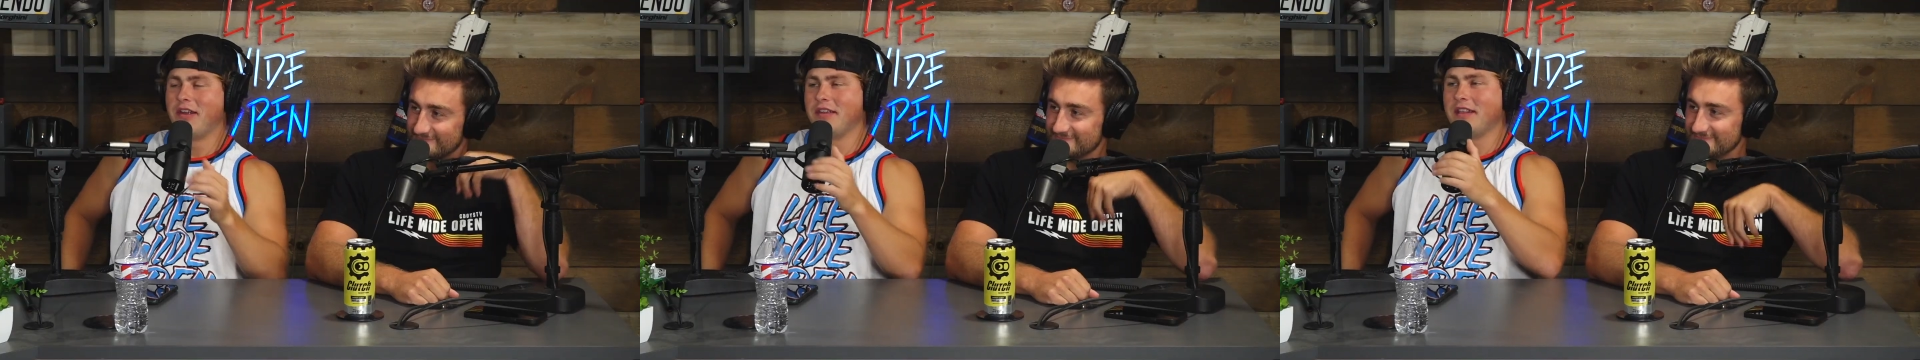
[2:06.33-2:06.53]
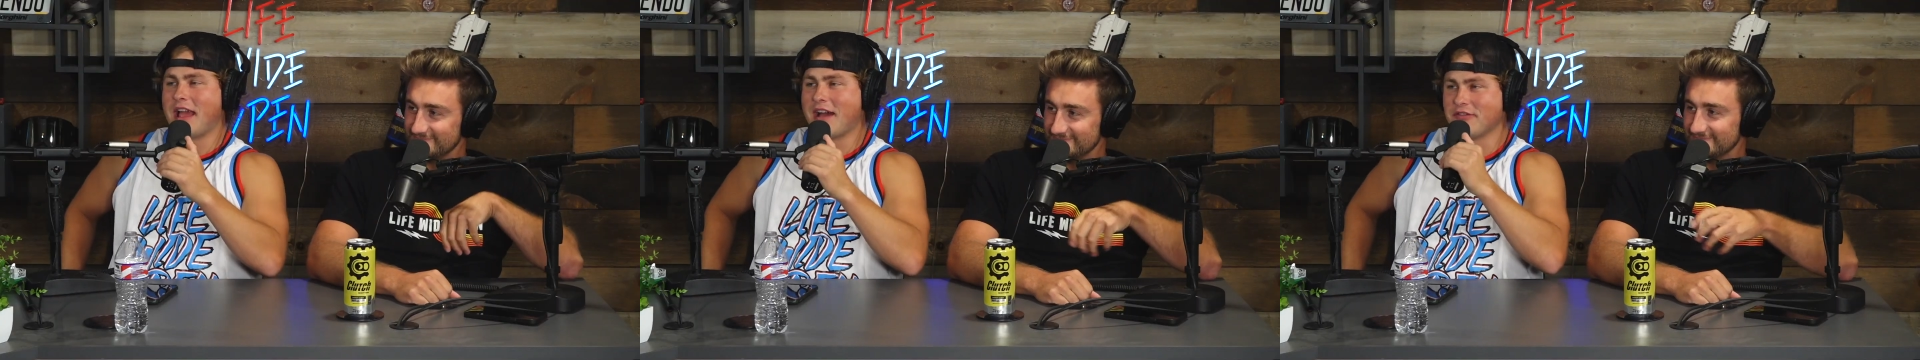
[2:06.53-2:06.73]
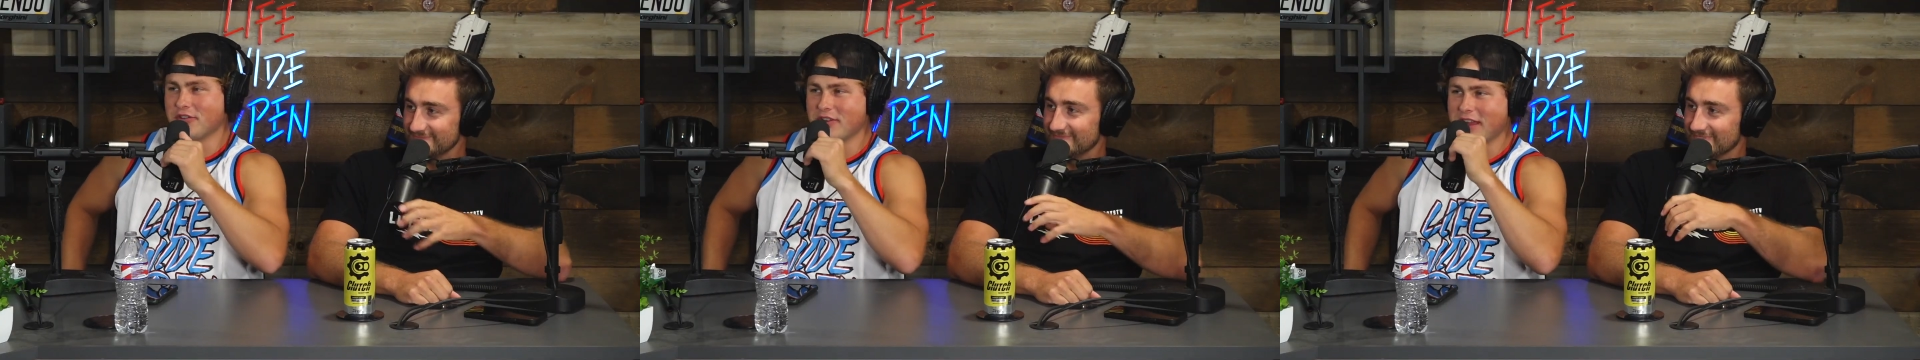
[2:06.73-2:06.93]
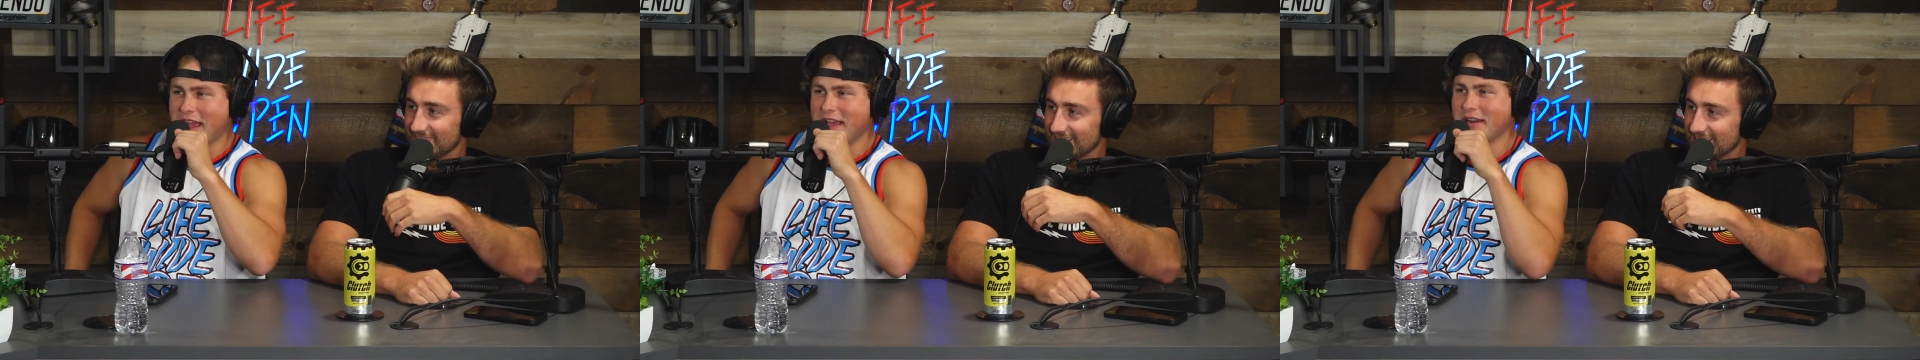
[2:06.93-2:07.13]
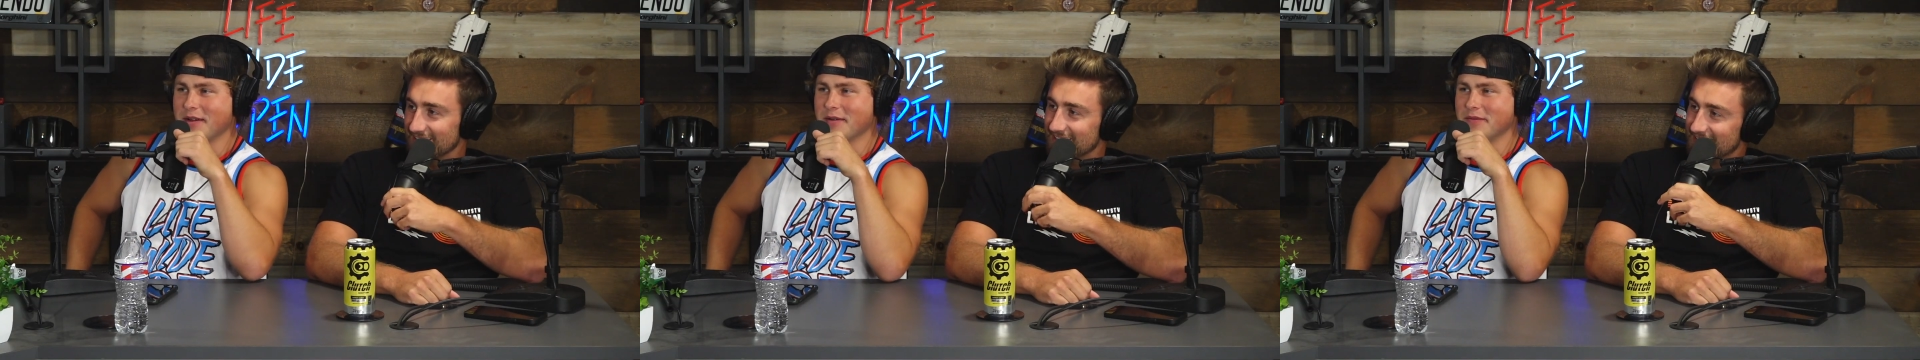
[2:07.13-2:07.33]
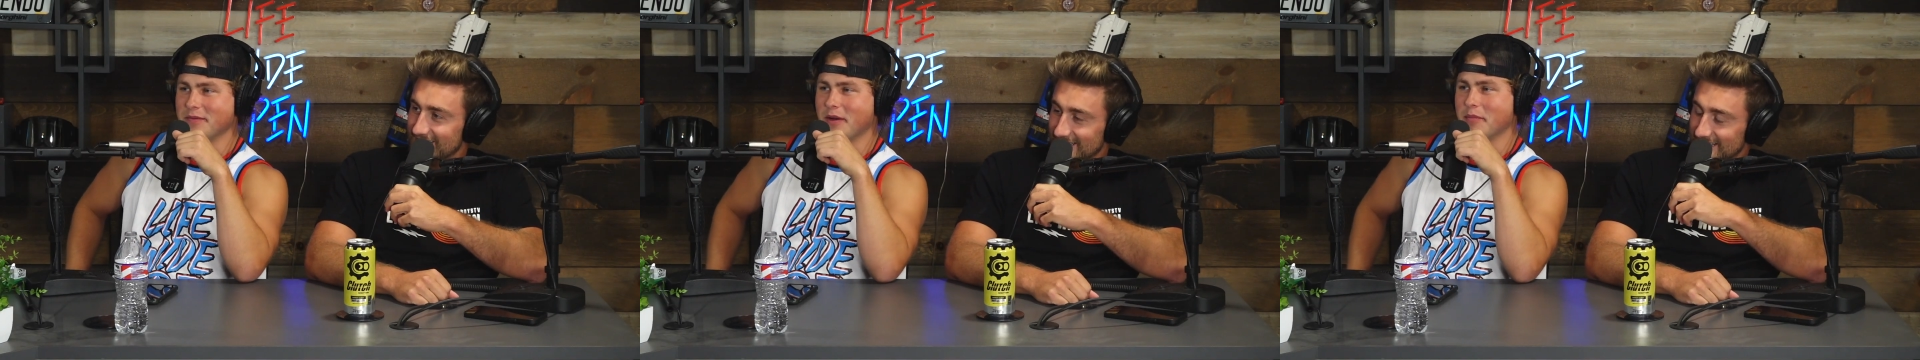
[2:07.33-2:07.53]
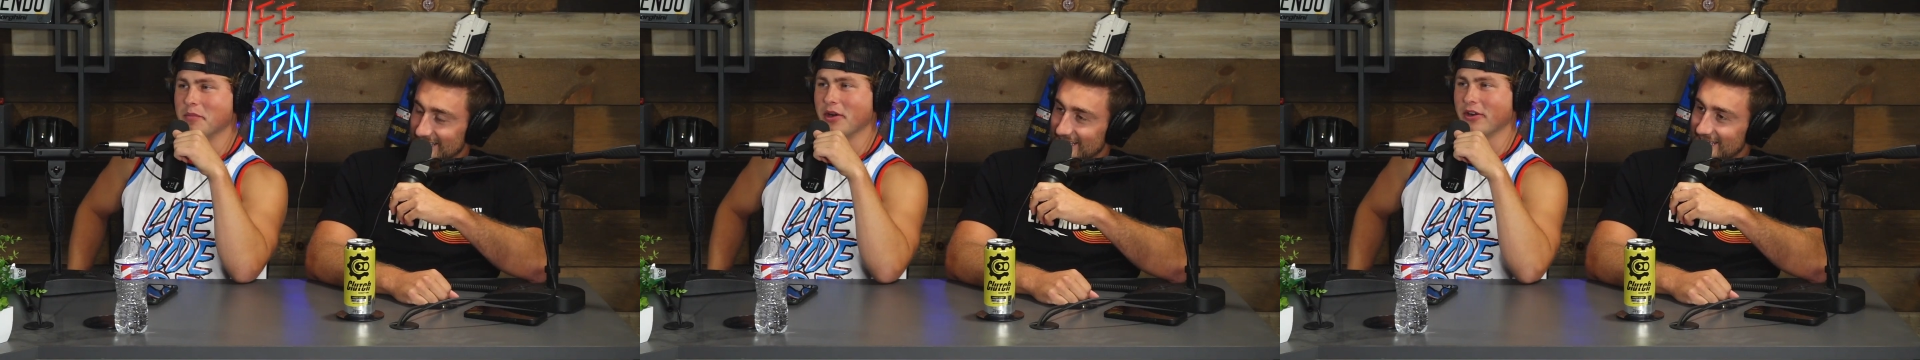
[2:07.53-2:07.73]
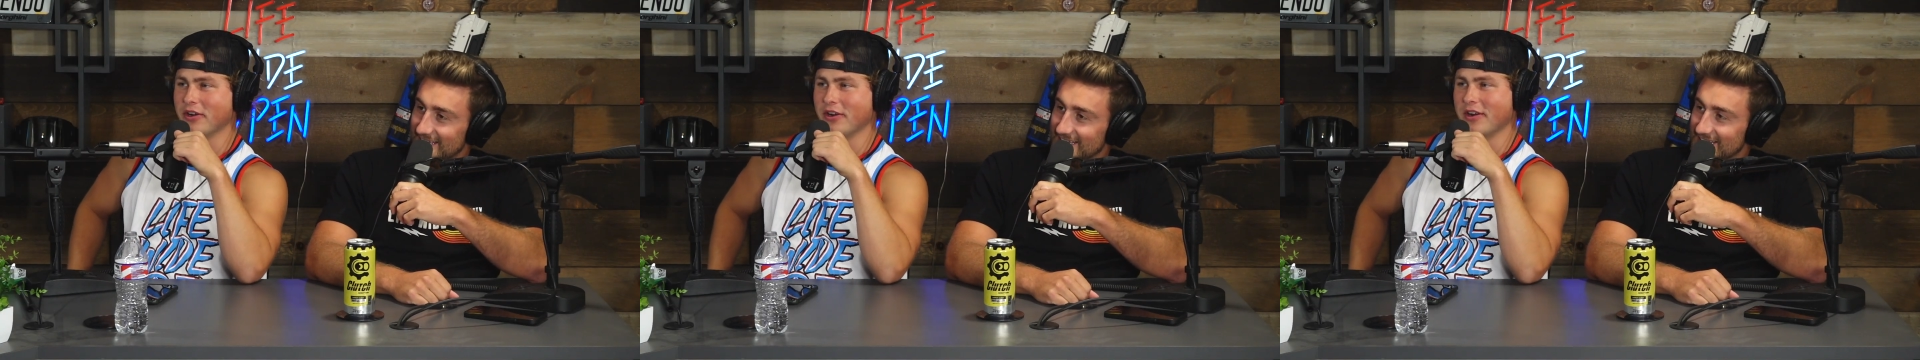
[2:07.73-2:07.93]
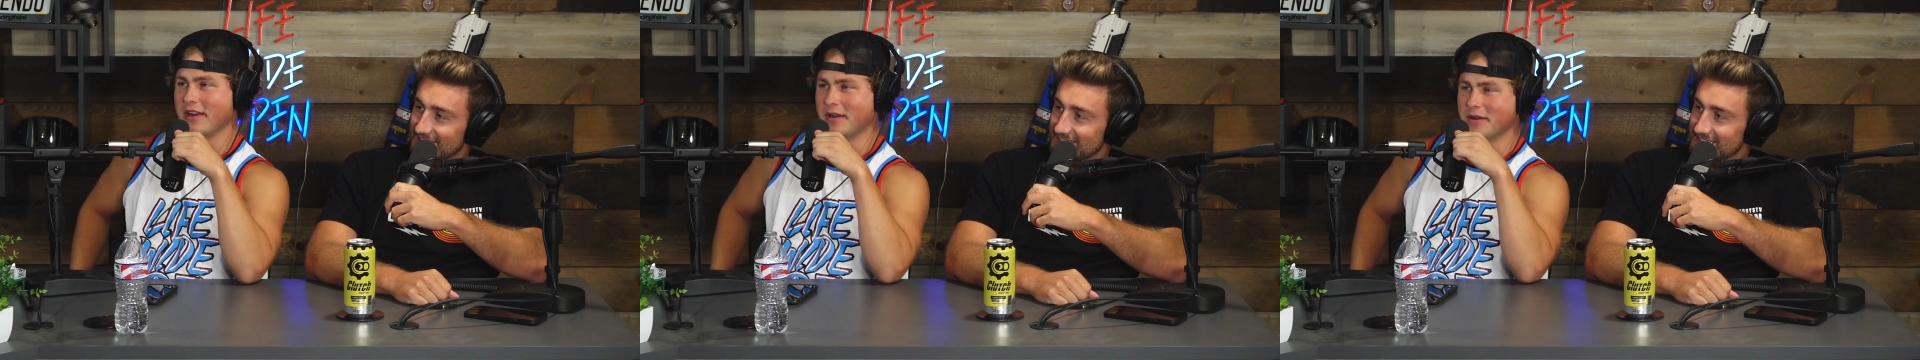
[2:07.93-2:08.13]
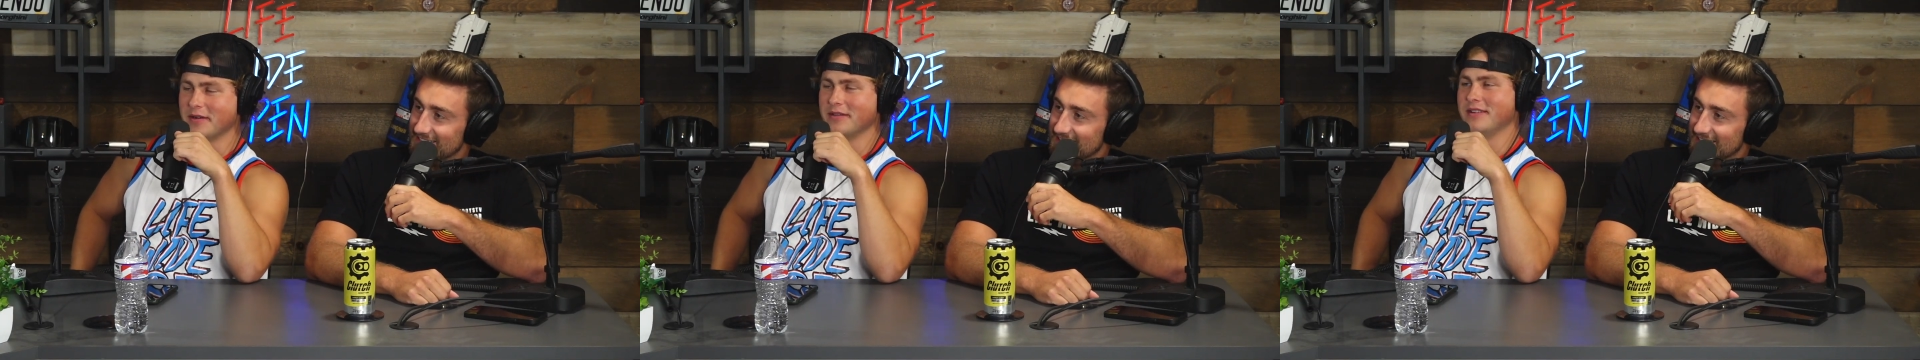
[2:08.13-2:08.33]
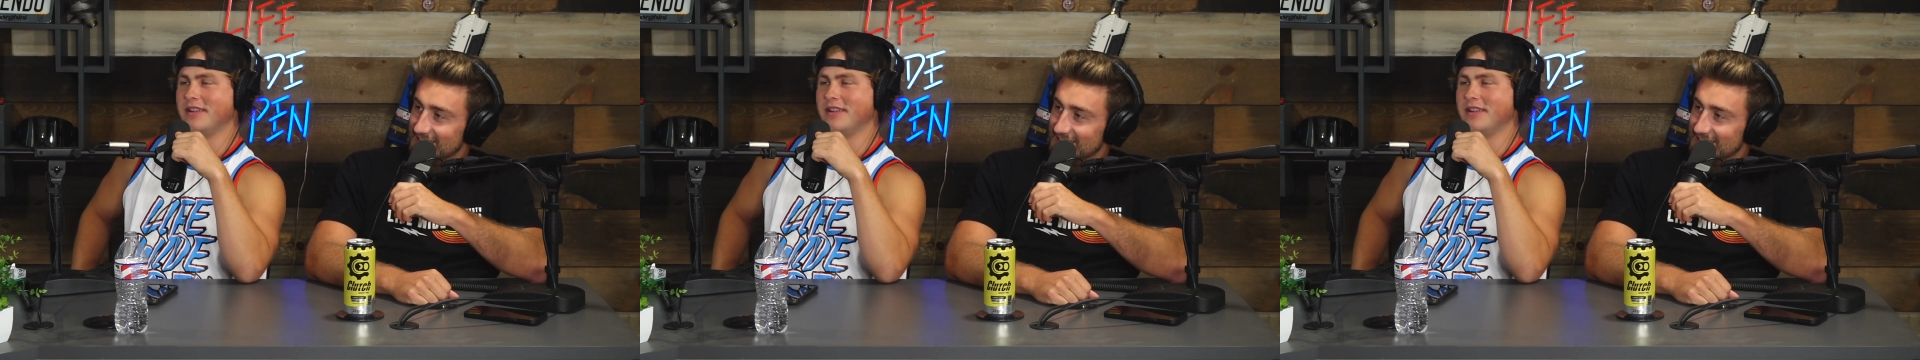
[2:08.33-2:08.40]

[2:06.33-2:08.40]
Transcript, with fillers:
Speaker 1: dude. After I, he ate a, a I, burger and a. I